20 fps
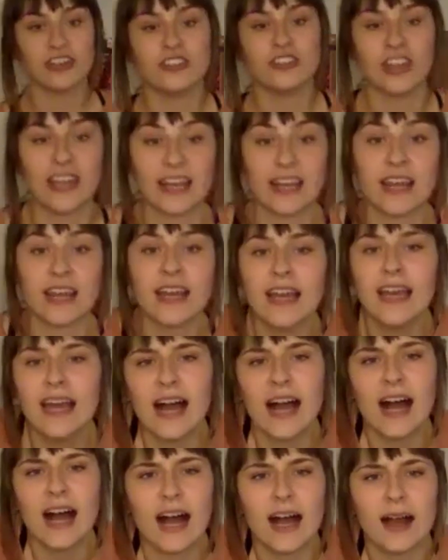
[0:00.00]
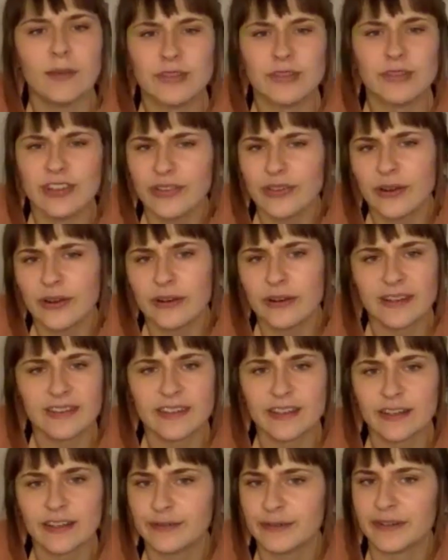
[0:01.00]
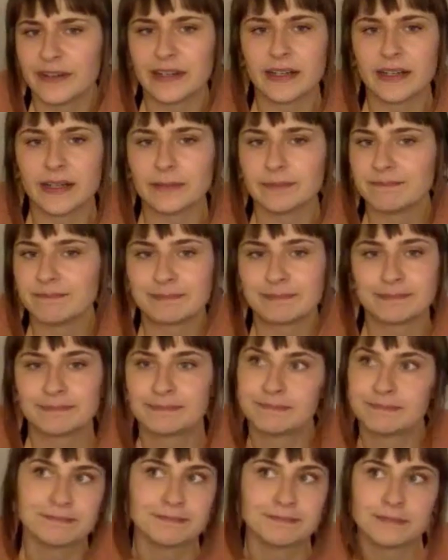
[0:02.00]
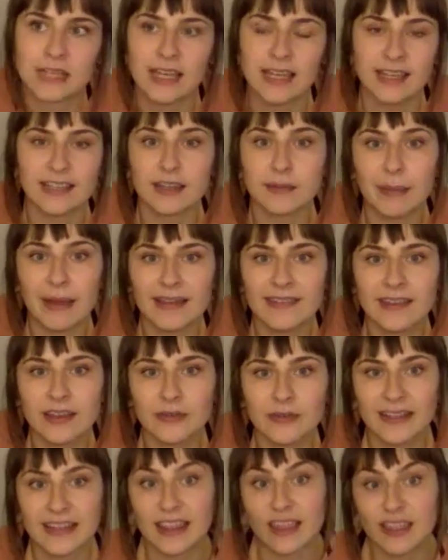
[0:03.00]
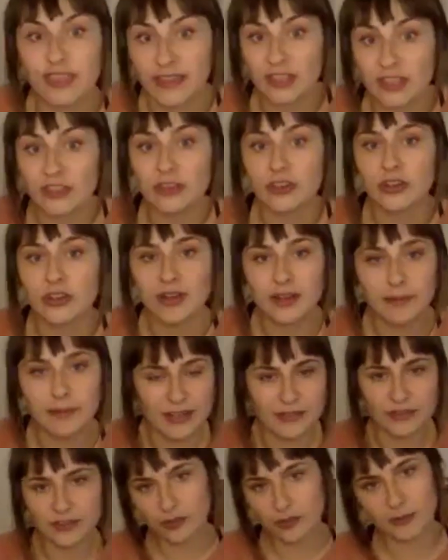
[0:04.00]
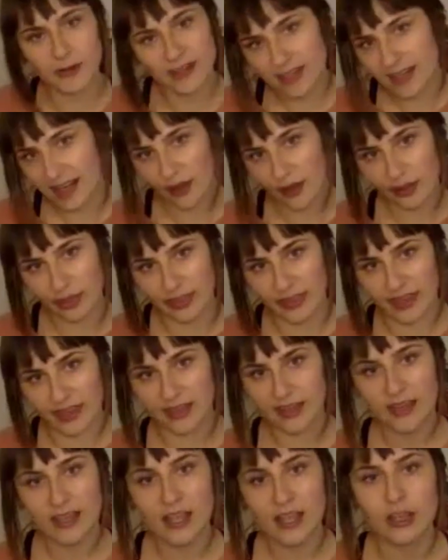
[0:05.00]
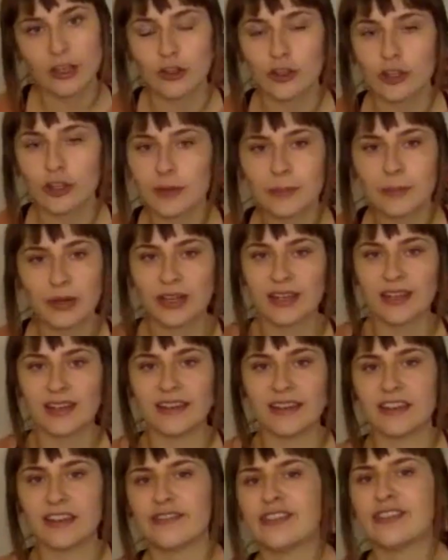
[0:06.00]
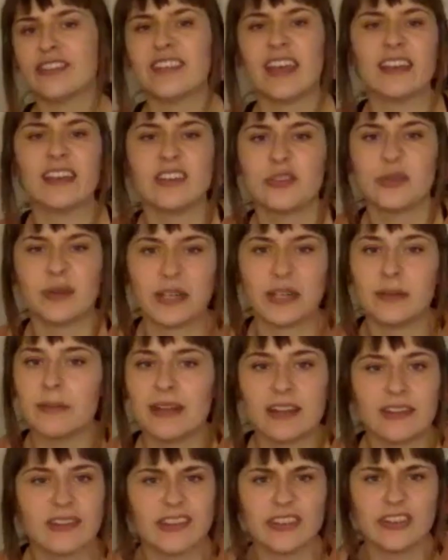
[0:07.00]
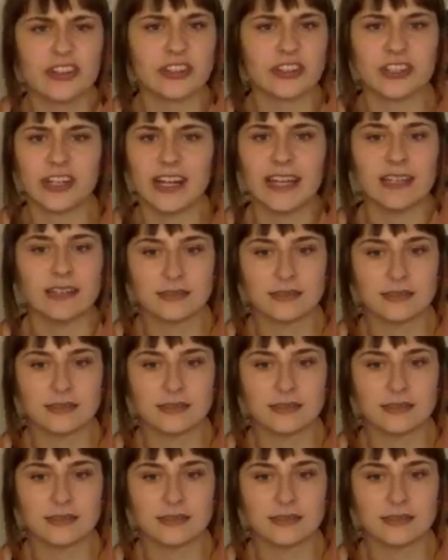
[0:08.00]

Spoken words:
Jane. Just throw it in there for, it depends how really thin you do it, but if you spread it out thin, you can put it in there for 10 to 20 minutes and you're great.